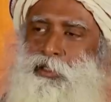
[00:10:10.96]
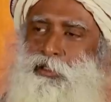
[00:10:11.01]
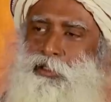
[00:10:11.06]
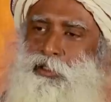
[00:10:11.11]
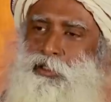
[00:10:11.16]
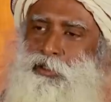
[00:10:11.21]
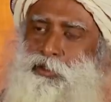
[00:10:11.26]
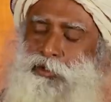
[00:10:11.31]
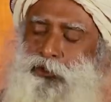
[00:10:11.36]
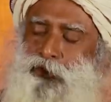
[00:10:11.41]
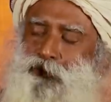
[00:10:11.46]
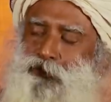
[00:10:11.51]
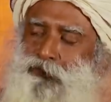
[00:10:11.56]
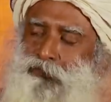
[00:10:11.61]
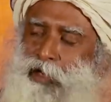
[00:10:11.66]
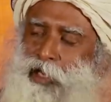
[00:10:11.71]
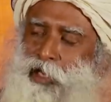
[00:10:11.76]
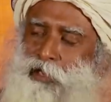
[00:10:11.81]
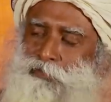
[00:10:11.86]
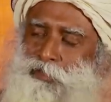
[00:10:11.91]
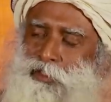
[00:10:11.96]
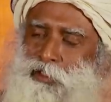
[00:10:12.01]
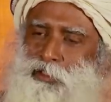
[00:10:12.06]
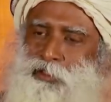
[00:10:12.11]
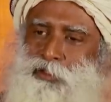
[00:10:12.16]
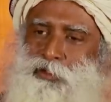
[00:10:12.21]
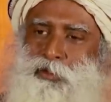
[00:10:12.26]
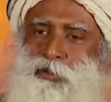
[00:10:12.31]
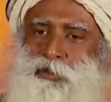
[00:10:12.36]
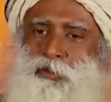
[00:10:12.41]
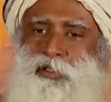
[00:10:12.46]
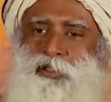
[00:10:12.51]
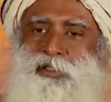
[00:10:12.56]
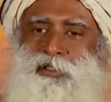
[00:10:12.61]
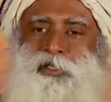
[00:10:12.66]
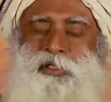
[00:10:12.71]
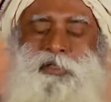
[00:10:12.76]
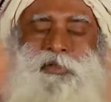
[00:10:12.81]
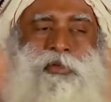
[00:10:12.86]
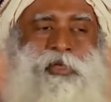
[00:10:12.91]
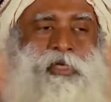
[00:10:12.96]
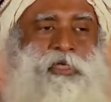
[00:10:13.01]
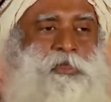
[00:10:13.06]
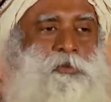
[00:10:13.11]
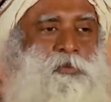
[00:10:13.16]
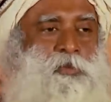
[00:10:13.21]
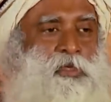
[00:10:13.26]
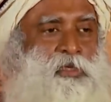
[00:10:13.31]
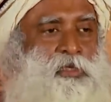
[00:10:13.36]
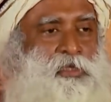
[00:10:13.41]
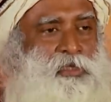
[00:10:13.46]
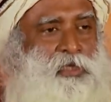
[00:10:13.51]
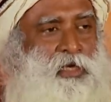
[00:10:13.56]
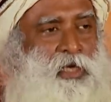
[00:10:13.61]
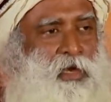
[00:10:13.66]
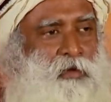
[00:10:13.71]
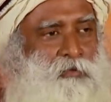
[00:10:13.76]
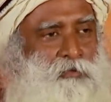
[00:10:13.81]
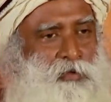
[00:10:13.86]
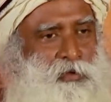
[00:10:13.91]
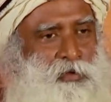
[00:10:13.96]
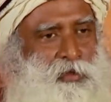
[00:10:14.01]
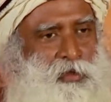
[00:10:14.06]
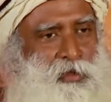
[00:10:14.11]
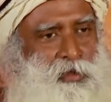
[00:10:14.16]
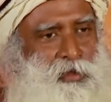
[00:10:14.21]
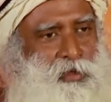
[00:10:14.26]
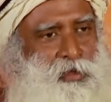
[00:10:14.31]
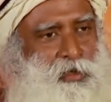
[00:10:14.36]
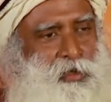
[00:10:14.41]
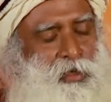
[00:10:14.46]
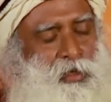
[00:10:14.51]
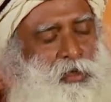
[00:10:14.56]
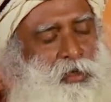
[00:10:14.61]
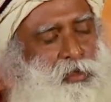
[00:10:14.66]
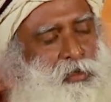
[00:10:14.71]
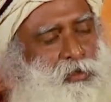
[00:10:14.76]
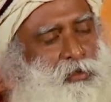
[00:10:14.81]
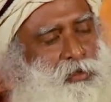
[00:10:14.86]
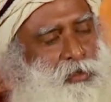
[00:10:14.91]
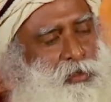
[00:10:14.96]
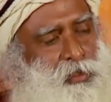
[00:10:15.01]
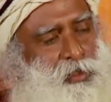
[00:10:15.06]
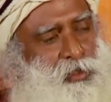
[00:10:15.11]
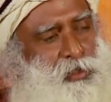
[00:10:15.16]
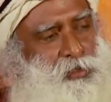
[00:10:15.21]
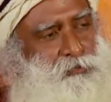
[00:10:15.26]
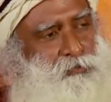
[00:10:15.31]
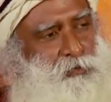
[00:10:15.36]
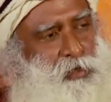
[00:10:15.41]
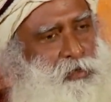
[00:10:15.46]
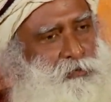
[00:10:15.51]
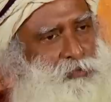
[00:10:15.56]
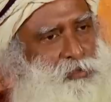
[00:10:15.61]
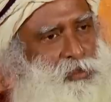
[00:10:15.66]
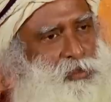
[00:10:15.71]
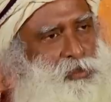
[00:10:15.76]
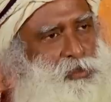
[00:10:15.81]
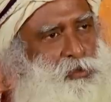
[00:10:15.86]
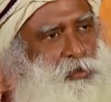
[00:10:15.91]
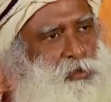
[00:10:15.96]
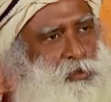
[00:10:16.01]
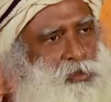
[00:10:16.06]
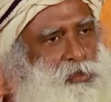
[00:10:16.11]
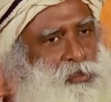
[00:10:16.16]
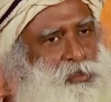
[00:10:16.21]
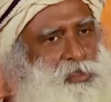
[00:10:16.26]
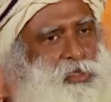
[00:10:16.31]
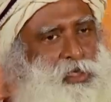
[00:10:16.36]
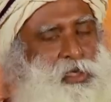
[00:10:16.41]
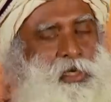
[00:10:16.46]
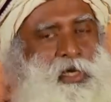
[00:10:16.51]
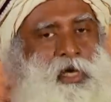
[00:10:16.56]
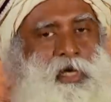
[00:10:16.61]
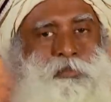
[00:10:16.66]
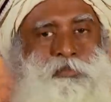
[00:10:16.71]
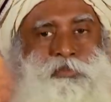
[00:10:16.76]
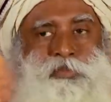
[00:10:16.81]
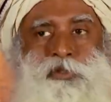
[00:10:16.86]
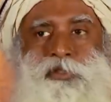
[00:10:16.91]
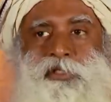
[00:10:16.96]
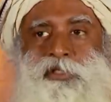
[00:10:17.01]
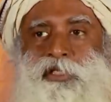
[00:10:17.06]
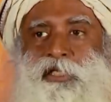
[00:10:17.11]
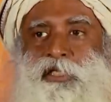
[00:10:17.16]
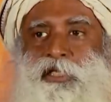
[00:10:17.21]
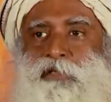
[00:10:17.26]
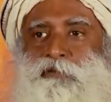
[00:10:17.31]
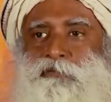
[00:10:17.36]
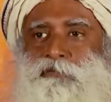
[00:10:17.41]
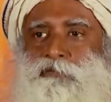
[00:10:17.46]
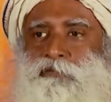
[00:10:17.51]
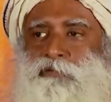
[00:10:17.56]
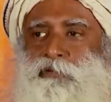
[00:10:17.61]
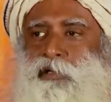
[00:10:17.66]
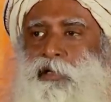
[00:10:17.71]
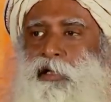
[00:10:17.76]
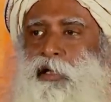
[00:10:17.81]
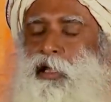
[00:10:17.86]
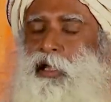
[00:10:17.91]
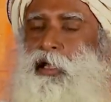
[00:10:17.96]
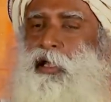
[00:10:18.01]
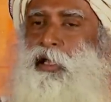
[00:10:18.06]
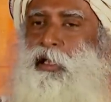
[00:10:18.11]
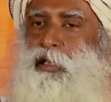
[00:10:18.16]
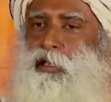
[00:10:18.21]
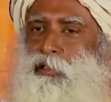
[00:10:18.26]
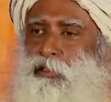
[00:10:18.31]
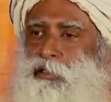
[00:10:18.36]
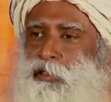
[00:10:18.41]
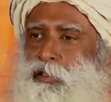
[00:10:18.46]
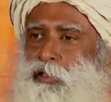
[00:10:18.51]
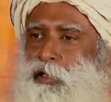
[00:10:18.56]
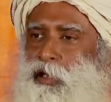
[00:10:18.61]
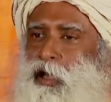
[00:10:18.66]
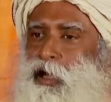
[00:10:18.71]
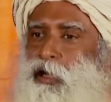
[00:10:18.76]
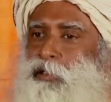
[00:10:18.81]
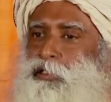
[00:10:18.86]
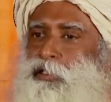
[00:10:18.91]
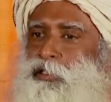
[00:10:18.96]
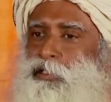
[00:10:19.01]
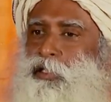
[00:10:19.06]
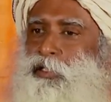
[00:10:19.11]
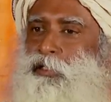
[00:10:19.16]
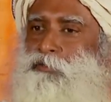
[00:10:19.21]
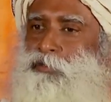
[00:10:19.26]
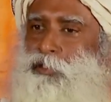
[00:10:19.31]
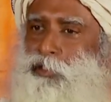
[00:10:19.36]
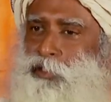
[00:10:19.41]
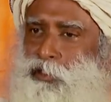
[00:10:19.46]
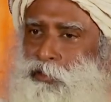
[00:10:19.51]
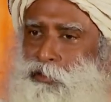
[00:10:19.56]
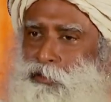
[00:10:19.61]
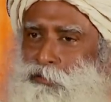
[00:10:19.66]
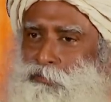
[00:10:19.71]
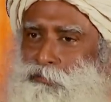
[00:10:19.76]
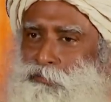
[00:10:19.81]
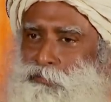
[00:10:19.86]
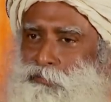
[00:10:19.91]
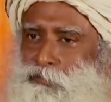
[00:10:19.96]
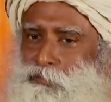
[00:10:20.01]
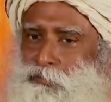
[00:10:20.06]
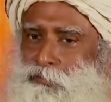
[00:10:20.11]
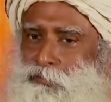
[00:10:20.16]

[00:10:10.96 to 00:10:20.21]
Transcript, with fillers: It is through five sense organs that you're experiencing everything. These five sense organs cannot perceive anything other than physical